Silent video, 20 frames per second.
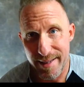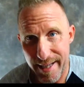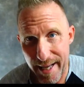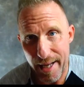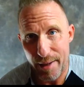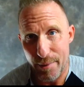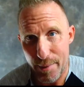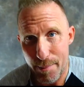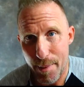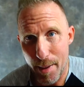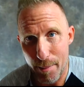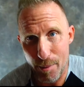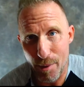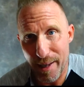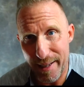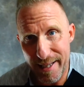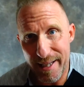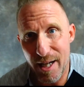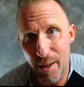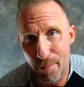gotta remember, I
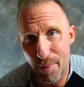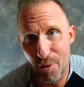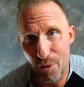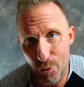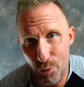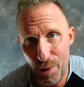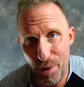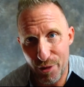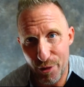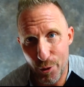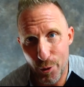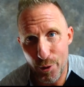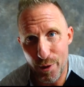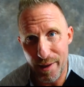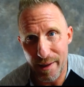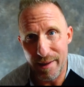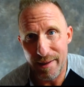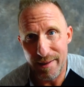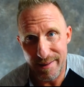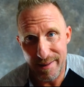get up at
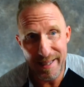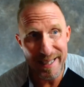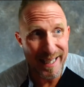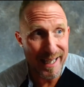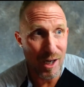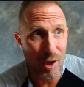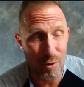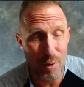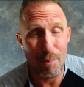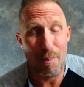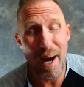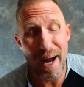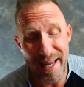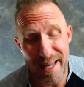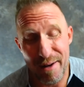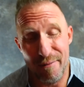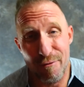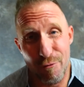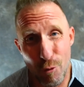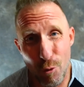3:30 to get on the bike at
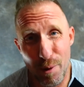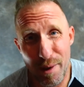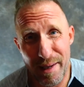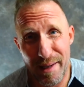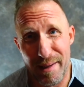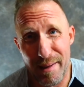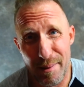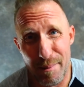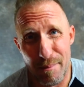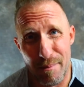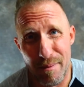4 a.m.